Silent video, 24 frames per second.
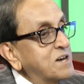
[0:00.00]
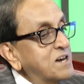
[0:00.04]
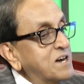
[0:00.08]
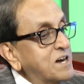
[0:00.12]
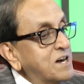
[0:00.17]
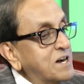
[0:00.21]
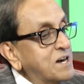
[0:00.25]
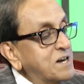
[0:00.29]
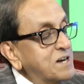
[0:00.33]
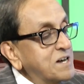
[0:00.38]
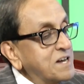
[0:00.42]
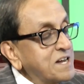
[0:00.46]

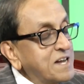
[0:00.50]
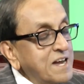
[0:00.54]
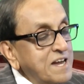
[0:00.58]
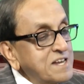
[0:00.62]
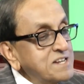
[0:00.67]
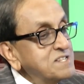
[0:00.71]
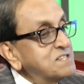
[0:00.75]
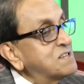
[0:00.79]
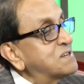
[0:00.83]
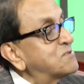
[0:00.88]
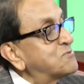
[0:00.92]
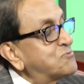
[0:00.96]

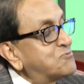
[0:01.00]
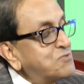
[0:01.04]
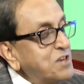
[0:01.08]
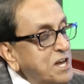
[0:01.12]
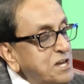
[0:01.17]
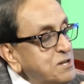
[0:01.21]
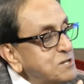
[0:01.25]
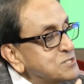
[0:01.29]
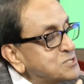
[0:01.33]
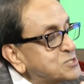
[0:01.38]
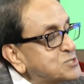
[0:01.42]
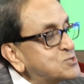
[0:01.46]
Again,
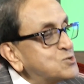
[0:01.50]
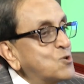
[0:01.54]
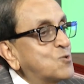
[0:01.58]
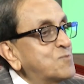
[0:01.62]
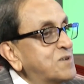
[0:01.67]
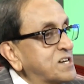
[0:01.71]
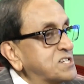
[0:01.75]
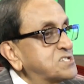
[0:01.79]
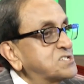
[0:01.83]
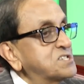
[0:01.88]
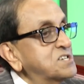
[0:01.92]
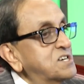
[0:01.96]
thank you so
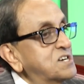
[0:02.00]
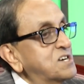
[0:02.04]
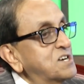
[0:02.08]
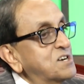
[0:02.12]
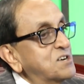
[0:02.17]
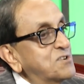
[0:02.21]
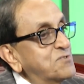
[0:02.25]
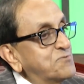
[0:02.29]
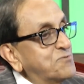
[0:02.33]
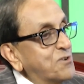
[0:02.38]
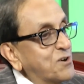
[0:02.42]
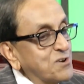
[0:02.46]
much
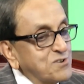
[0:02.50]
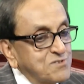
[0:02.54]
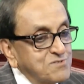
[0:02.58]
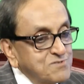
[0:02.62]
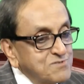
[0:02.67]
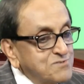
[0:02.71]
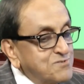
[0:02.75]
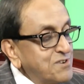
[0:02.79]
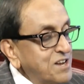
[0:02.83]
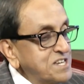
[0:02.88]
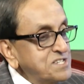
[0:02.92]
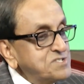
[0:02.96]
for
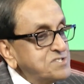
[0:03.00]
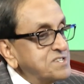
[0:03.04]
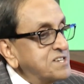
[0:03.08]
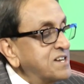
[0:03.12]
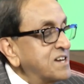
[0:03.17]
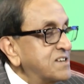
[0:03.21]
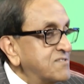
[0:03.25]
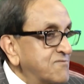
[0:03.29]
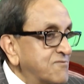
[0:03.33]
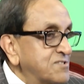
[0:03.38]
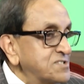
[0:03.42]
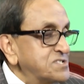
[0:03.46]

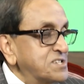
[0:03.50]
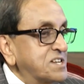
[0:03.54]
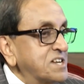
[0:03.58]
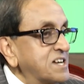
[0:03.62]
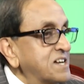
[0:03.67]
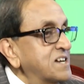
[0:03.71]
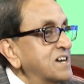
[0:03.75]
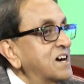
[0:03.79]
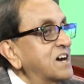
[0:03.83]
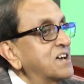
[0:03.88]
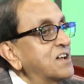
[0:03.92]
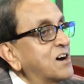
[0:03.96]
gracing and
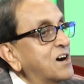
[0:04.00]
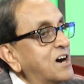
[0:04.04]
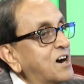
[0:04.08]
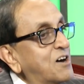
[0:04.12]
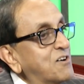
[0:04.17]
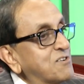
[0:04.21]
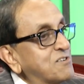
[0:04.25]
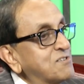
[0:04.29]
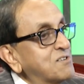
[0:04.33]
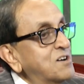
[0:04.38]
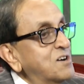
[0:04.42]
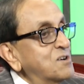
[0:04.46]
visiting
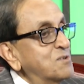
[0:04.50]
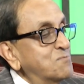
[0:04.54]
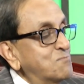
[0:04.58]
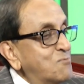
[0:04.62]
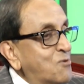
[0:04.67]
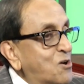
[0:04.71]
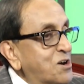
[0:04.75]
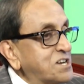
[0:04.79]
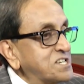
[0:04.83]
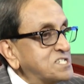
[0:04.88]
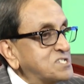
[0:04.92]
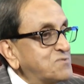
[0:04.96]
our
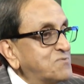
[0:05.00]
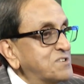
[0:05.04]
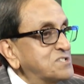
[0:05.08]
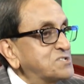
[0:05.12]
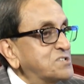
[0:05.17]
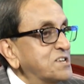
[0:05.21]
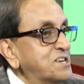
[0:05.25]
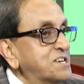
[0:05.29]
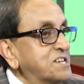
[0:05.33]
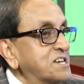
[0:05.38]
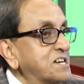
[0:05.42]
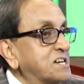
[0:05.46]
modest
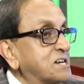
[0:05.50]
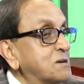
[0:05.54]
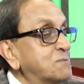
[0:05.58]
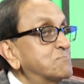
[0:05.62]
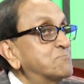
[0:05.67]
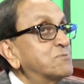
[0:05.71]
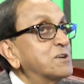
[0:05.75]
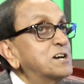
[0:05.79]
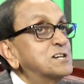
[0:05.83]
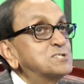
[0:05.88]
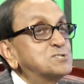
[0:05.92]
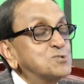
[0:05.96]
facility
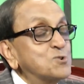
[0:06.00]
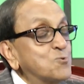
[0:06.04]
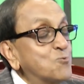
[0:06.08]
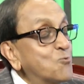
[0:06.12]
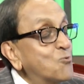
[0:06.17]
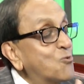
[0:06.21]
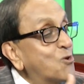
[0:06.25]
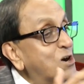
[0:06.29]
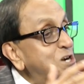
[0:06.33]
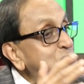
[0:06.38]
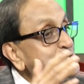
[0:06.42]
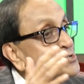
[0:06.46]
compared to
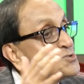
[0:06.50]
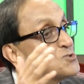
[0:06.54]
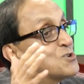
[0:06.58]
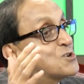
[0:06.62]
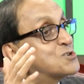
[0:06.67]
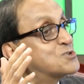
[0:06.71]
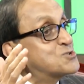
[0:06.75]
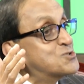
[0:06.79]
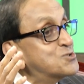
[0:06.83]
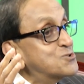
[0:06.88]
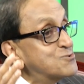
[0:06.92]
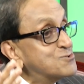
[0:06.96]
what you
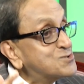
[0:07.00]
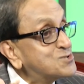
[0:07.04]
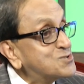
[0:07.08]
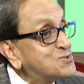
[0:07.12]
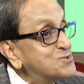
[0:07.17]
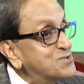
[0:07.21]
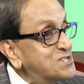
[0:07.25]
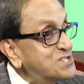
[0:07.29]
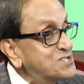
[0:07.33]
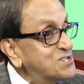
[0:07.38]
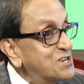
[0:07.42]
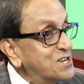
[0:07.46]
are used
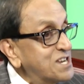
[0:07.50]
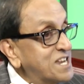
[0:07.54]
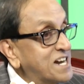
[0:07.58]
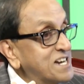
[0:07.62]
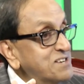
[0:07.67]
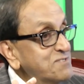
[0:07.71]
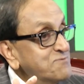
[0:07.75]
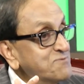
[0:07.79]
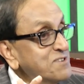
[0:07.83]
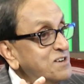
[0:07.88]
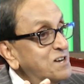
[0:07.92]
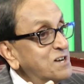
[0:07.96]
to in your
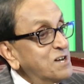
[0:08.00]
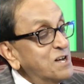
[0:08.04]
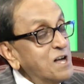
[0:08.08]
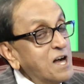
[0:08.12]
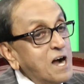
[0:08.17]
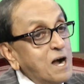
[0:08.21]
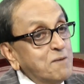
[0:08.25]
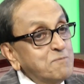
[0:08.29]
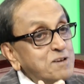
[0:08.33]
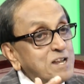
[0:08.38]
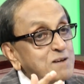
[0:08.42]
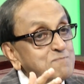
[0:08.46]
life.
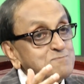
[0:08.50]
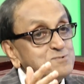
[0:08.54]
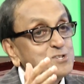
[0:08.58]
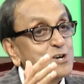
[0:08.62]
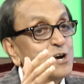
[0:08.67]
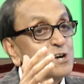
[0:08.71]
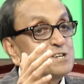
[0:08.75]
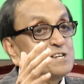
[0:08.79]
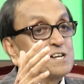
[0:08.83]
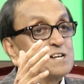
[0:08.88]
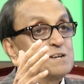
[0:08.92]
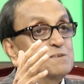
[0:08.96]
I'm
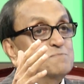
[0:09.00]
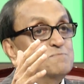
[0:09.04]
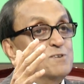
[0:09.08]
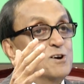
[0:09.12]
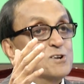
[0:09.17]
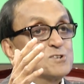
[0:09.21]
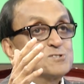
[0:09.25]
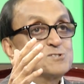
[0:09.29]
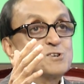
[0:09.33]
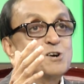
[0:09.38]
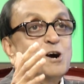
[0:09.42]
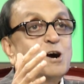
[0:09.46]
talking
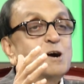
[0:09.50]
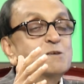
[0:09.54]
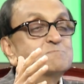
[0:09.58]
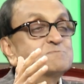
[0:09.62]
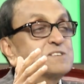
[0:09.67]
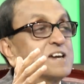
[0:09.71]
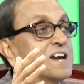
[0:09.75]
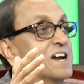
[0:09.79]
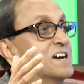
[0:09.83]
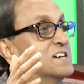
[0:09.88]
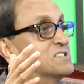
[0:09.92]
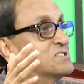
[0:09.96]
about
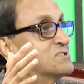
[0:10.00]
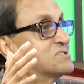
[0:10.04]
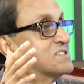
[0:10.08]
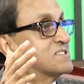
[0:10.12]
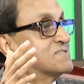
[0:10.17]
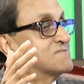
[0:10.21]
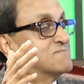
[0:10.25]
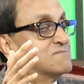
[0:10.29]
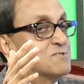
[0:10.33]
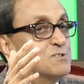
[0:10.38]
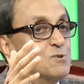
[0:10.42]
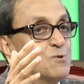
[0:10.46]

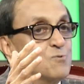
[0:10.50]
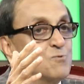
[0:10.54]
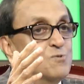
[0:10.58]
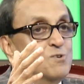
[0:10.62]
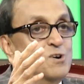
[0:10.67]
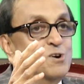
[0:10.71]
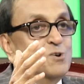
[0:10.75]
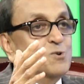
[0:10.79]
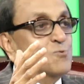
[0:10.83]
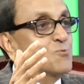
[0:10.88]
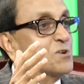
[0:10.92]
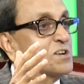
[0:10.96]
Comcast,
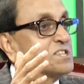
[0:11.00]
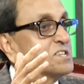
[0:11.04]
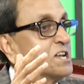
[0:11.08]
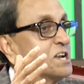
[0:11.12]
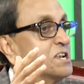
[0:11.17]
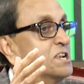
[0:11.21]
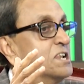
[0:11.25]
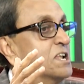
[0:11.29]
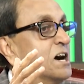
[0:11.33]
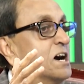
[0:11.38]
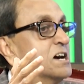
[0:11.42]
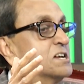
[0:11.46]
one of the
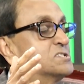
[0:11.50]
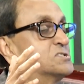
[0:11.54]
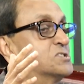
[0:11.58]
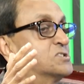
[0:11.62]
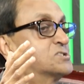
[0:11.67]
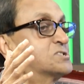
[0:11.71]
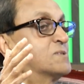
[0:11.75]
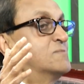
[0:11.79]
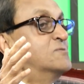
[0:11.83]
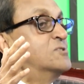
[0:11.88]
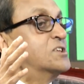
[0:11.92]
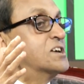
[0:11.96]

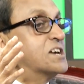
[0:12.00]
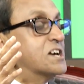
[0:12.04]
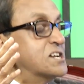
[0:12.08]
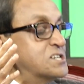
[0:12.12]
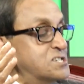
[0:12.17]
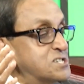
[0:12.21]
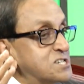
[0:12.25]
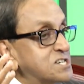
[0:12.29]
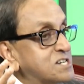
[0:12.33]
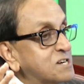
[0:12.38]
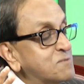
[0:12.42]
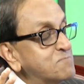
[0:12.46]
largest
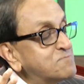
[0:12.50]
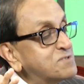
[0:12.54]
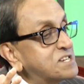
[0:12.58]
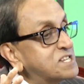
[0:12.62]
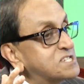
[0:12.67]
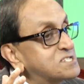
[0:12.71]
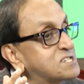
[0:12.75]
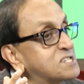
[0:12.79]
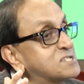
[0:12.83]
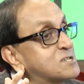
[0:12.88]
communication companies